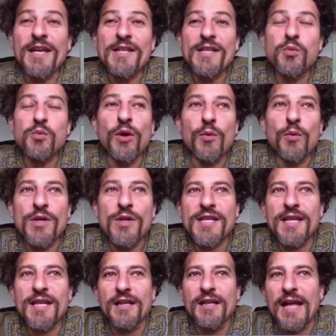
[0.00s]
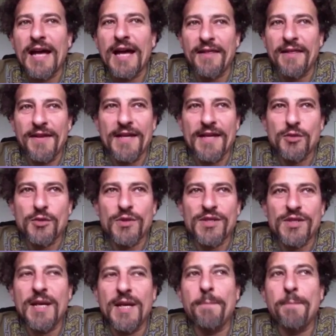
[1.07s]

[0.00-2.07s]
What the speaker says: Well, we're seeing a lot of this.